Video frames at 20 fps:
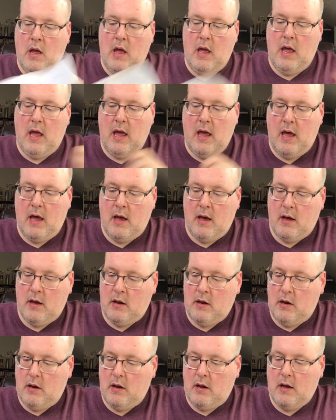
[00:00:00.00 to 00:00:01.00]

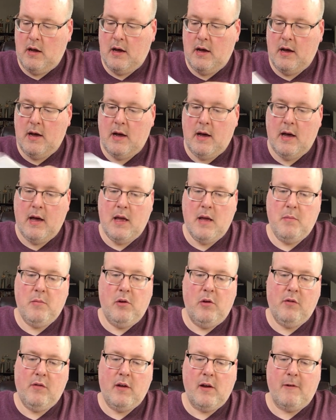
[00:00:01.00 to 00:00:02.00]
and I am
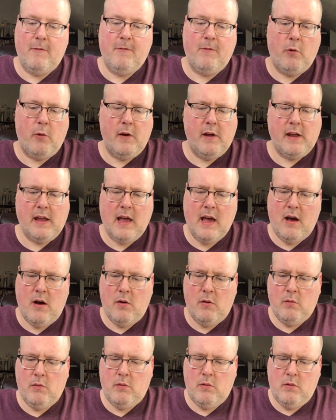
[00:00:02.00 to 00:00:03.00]
using a 40
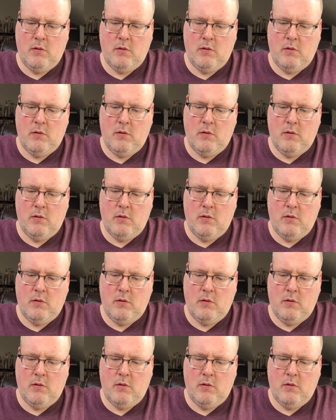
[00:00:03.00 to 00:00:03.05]
count